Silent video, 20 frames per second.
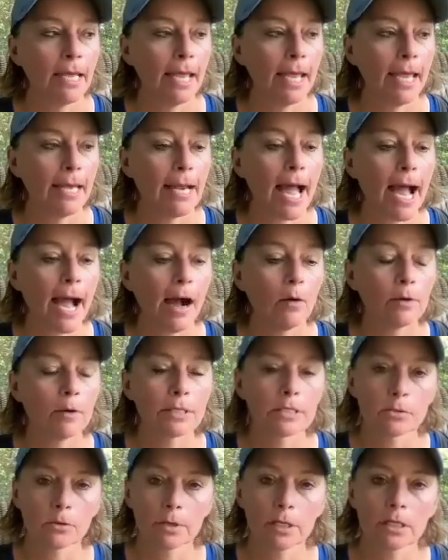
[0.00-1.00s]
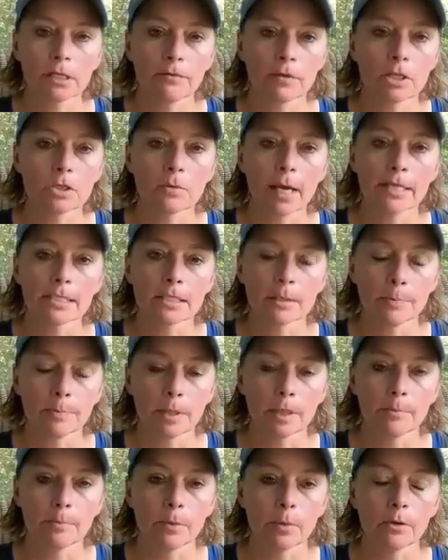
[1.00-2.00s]
and how it's so individualized to
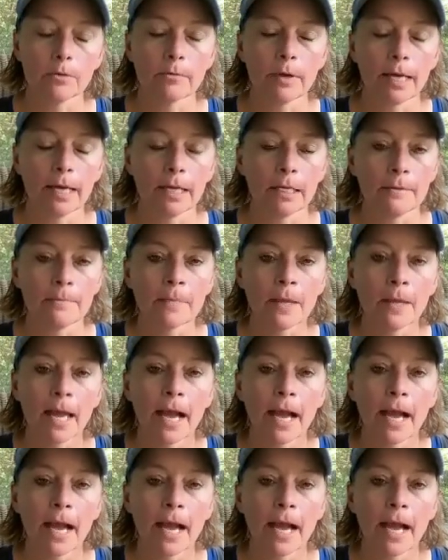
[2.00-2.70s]
people, right?